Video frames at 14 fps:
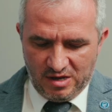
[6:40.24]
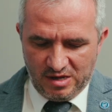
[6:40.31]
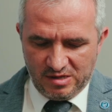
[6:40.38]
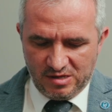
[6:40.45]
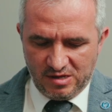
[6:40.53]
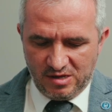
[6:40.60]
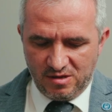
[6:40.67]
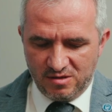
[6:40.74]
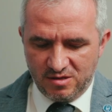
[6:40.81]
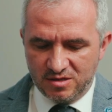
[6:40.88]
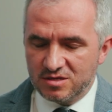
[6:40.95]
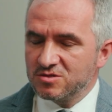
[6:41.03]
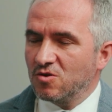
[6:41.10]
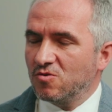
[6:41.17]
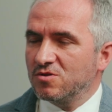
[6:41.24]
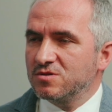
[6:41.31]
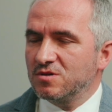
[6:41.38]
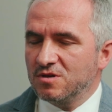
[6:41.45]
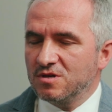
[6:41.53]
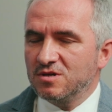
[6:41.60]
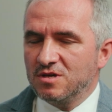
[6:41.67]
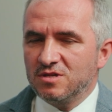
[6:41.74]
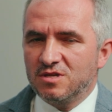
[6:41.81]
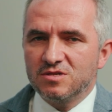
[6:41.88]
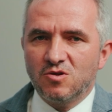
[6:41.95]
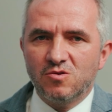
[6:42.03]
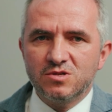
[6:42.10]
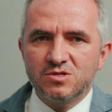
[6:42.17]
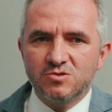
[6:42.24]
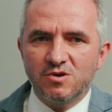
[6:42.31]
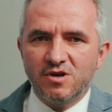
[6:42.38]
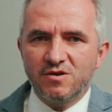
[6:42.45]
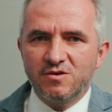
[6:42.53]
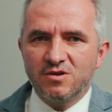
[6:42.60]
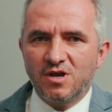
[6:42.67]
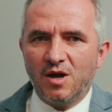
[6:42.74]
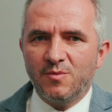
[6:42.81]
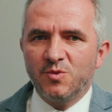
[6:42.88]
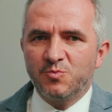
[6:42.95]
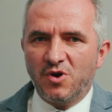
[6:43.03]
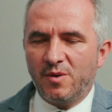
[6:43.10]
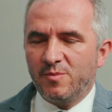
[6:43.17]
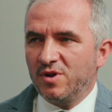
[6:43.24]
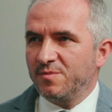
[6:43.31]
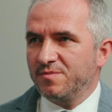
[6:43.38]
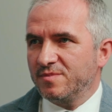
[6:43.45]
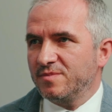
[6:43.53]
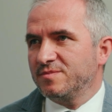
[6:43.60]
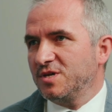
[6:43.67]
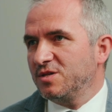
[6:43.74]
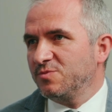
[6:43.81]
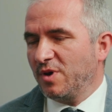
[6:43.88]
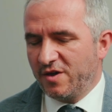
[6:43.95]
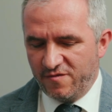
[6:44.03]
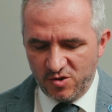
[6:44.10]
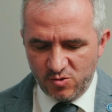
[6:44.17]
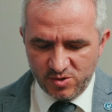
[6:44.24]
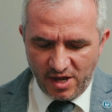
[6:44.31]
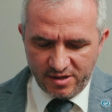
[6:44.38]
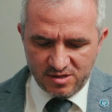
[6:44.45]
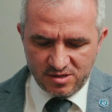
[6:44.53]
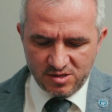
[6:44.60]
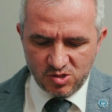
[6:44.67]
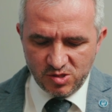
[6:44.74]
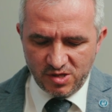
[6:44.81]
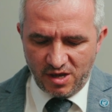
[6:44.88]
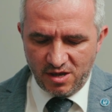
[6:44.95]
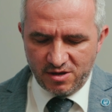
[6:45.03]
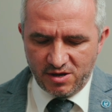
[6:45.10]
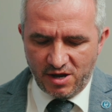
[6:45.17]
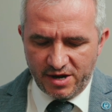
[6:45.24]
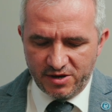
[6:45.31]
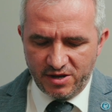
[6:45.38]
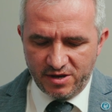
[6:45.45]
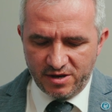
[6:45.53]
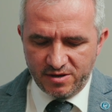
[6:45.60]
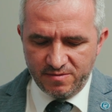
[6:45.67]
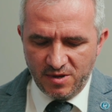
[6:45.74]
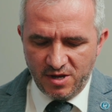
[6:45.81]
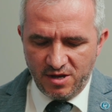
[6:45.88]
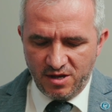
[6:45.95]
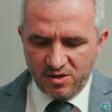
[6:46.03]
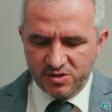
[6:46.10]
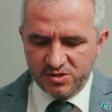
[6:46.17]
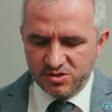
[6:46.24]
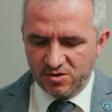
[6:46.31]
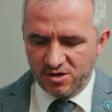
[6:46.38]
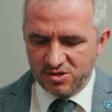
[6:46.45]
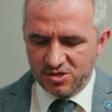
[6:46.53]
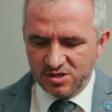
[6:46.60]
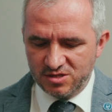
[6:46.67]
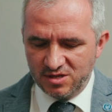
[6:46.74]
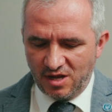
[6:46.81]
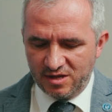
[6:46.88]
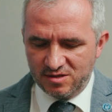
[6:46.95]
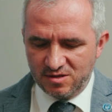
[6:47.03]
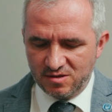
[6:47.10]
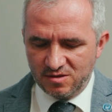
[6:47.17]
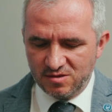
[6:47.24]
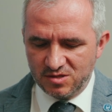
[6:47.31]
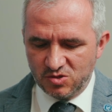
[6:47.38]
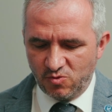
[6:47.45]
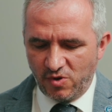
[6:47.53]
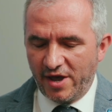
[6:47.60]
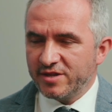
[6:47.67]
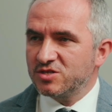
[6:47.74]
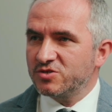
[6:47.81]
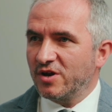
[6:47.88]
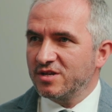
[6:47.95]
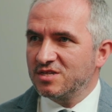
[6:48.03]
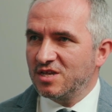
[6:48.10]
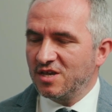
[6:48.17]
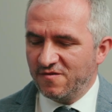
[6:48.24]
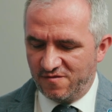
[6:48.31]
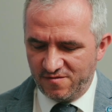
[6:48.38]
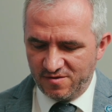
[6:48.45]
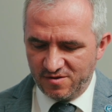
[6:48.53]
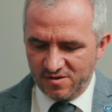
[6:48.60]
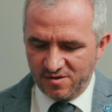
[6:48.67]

And it is also a common problem, in my view, that today a career in research is not so attractive